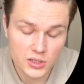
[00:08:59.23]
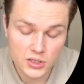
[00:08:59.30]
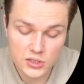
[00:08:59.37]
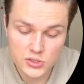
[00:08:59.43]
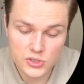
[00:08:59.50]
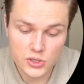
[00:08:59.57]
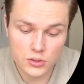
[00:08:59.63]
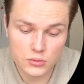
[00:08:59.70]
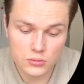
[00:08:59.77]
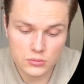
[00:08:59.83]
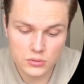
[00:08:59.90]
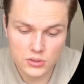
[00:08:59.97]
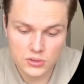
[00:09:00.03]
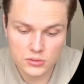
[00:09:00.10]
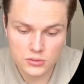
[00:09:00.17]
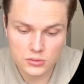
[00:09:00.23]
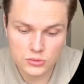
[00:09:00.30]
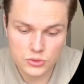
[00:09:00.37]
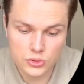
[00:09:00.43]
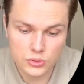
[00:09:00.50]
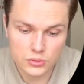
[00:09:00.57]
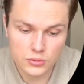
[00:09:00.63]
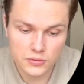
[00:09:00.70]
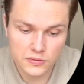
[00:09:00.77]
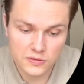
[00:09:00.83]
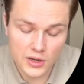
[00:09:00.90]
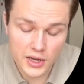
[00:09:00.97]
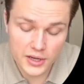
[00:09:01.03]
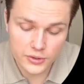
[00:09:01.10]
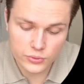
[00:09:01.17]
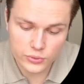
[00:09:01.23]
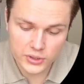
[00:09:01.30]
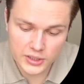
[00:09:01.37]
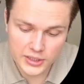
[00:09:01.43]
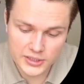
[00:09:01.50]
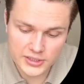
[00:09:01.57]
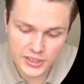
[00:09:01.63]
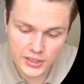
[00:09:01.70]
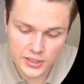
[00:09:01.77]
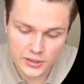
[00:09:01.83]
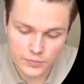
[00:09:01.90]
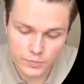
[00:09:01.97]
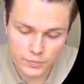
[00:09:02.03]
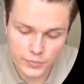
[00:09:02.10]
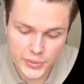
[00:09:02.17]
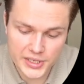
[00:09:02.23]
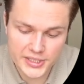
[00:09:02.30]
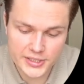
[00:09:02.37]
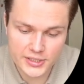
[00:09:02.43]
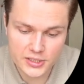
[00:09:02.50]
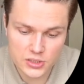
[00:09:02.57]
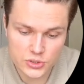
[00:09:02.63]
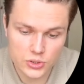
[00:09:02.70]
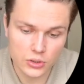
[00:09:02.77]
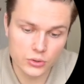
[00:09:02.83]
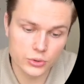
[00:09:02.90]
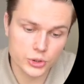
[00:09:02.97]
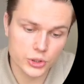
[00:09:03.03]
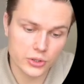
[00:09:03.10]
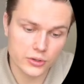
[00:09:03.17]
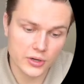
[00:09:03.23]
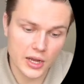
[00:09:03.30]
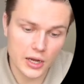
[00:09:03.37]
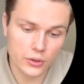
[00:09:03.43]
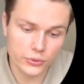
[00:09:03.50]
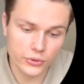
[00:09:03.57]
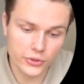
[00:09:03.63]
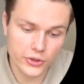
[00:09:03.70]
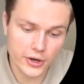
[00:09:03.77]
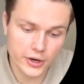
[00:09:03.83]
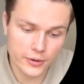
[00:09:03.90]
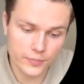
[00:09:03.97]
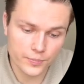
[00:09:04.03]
So to find really the best solution out there,